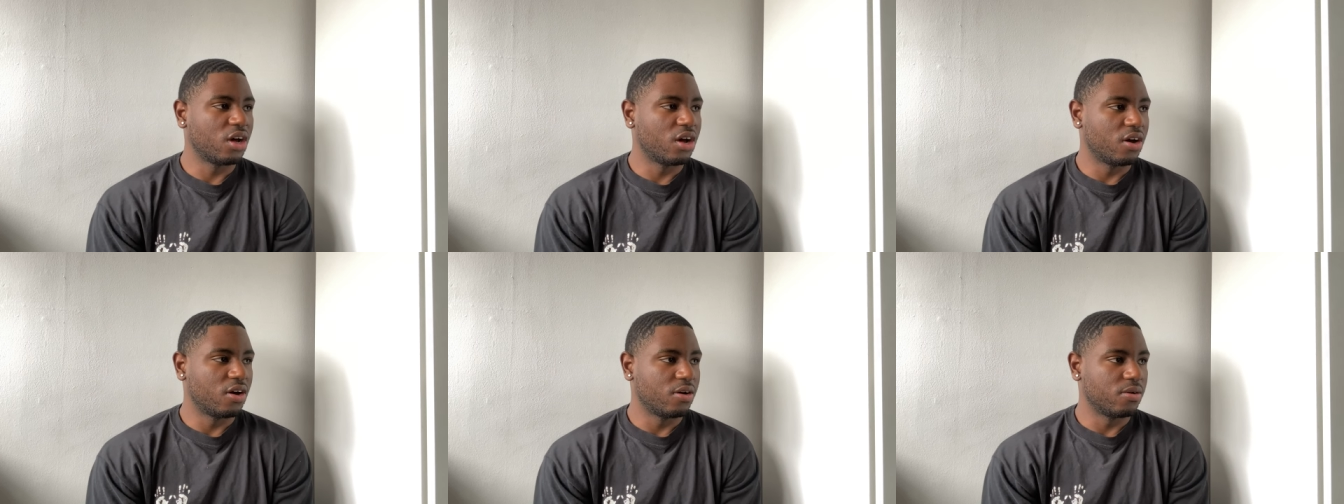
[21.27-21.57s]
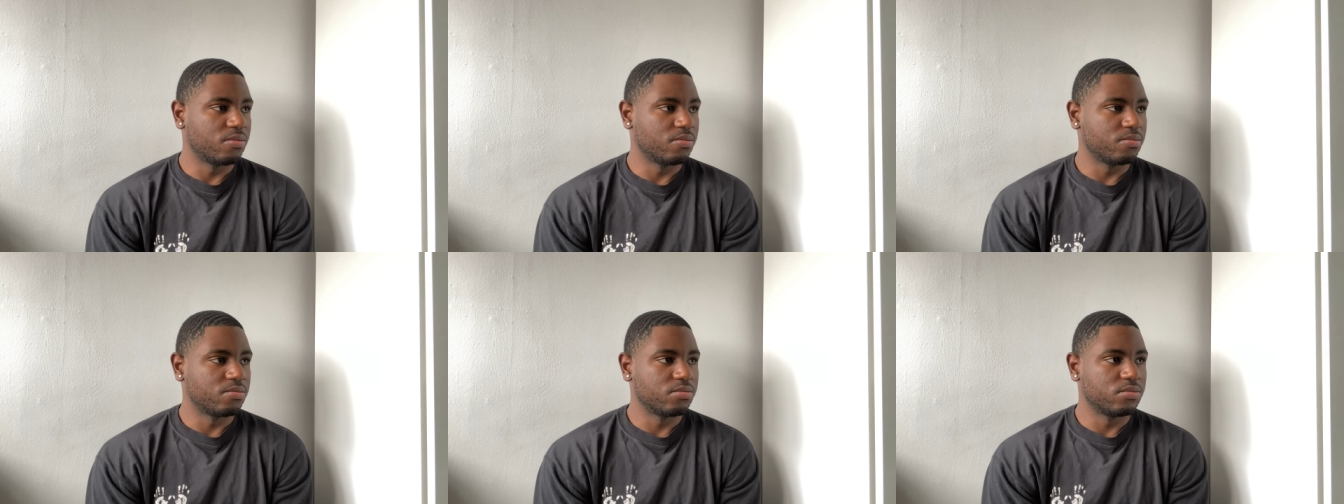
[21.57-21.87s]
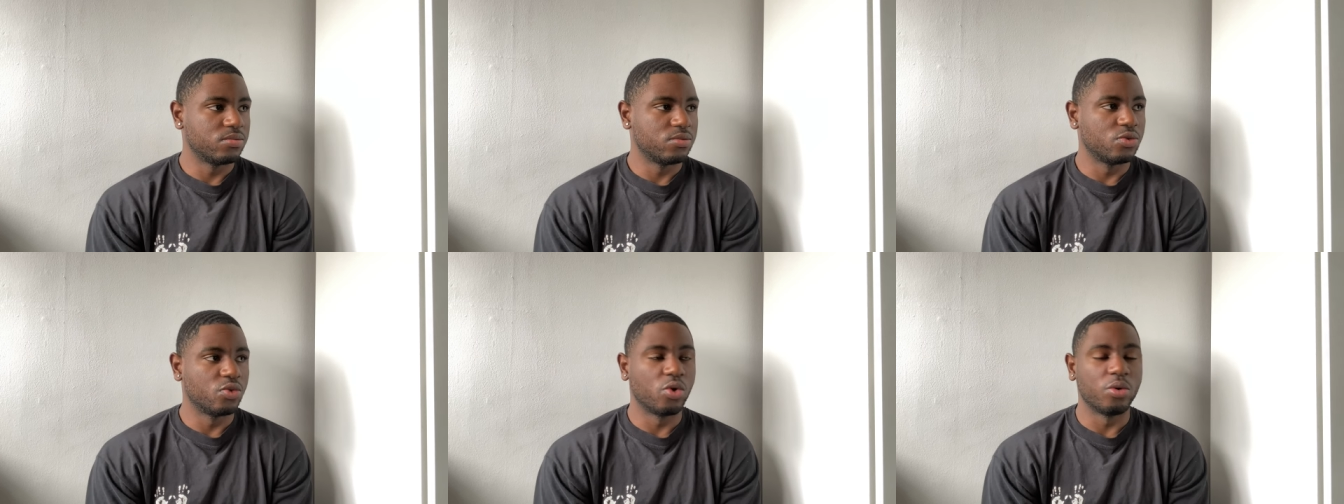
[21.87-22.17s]
Um,
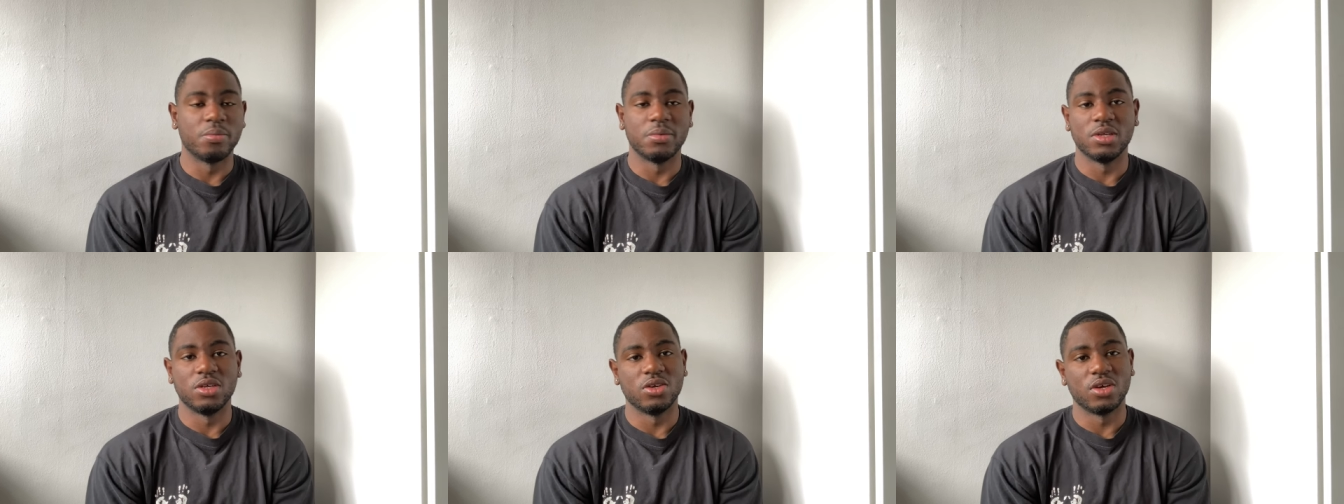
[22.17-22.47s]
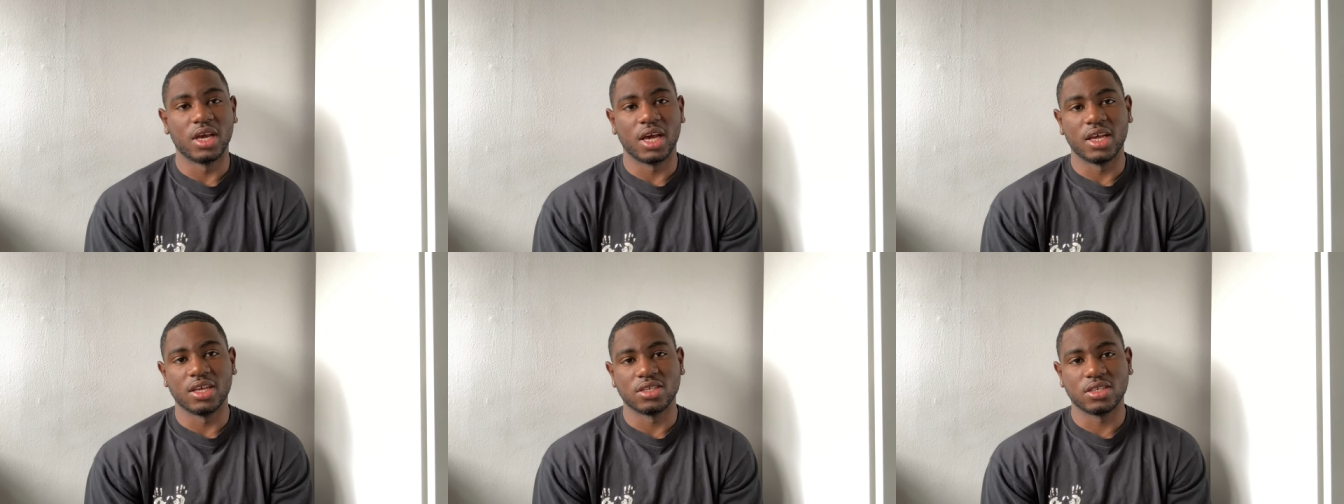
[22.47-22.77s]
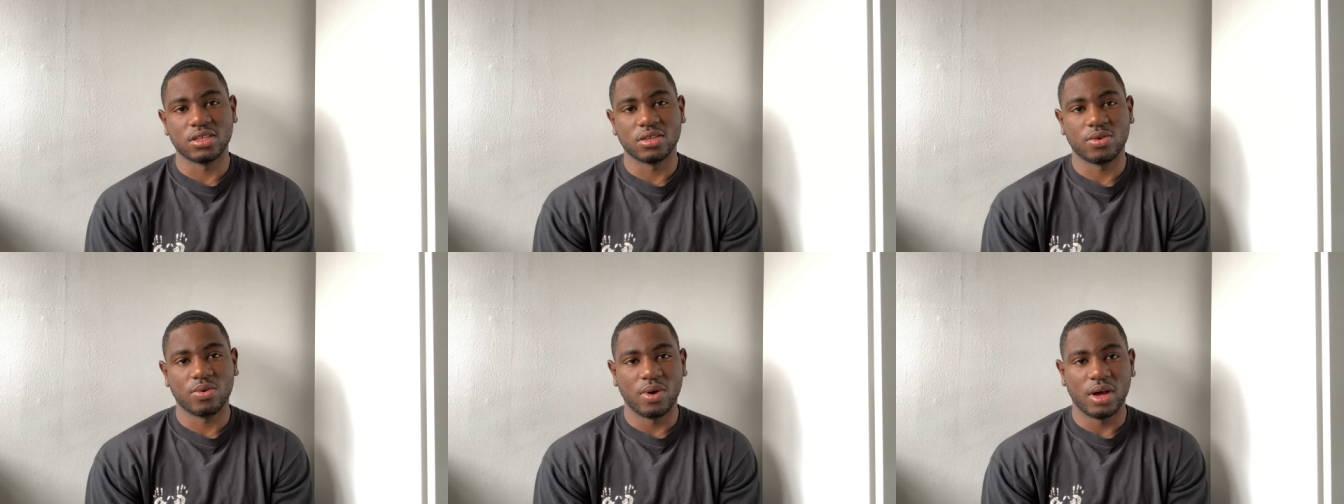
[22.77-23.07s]
normally you guys
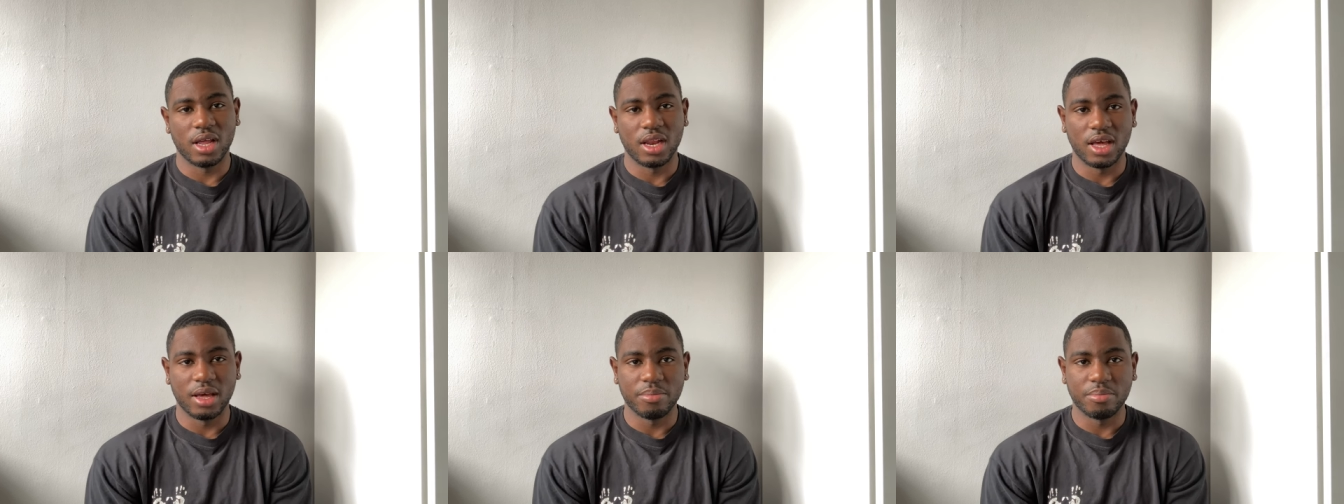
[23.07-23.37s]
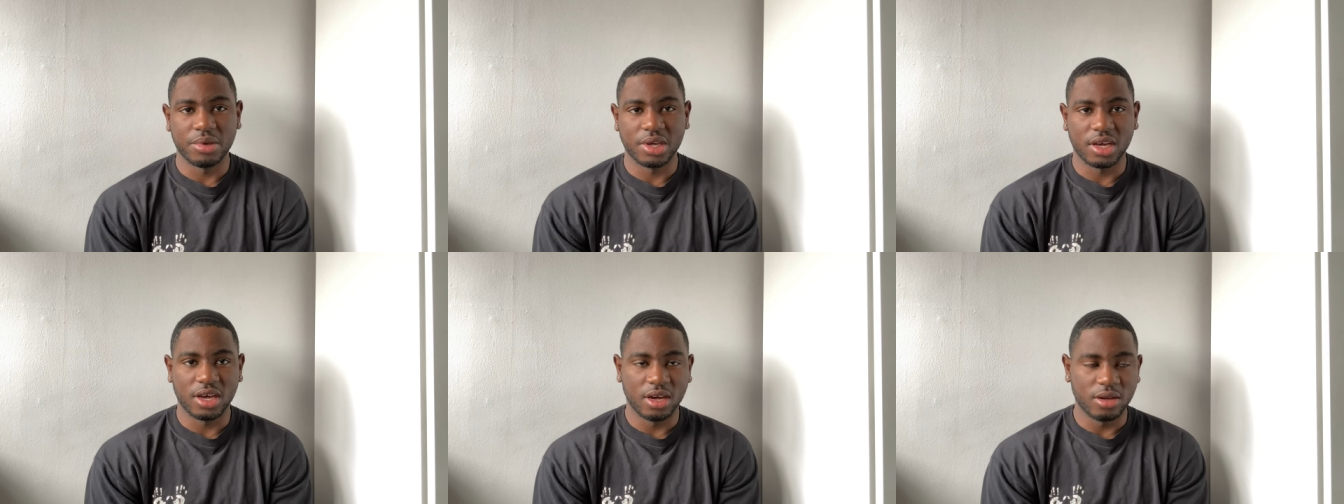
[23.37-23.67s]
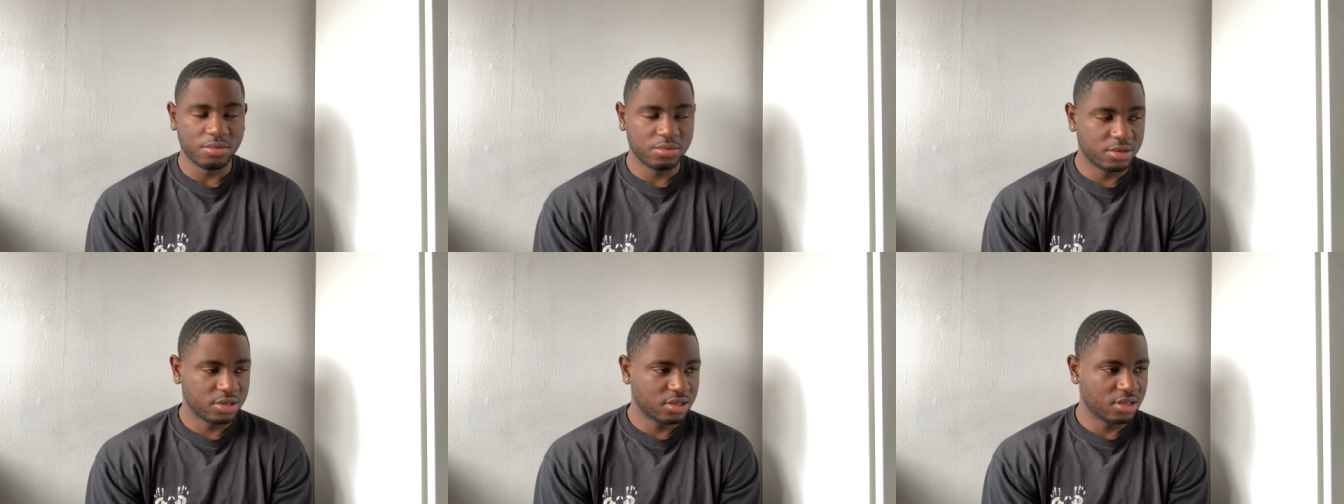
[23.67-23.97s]
quite like
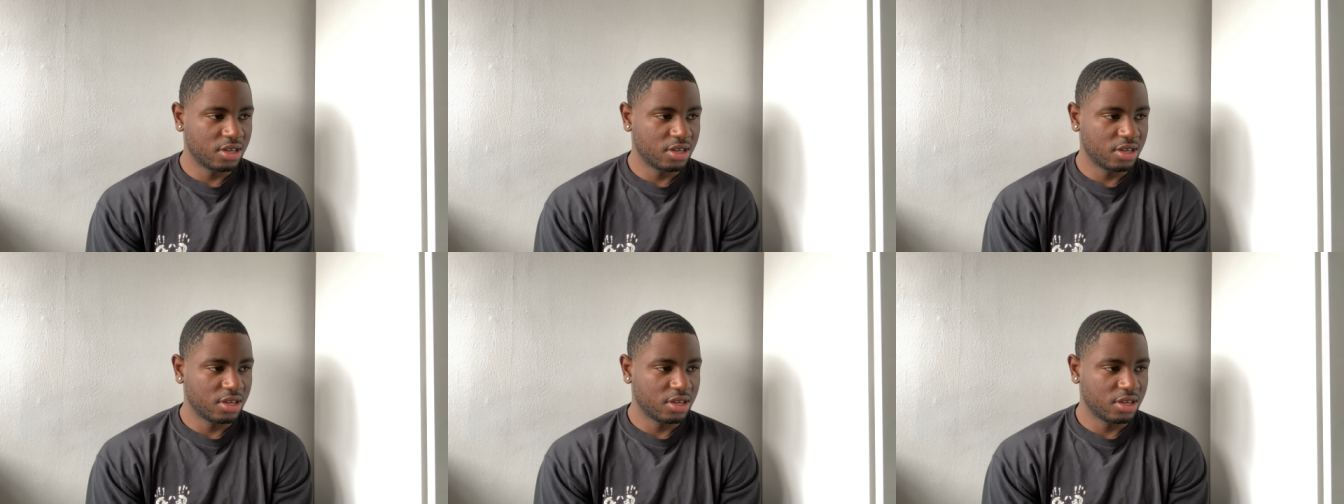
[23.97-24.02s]
pickups.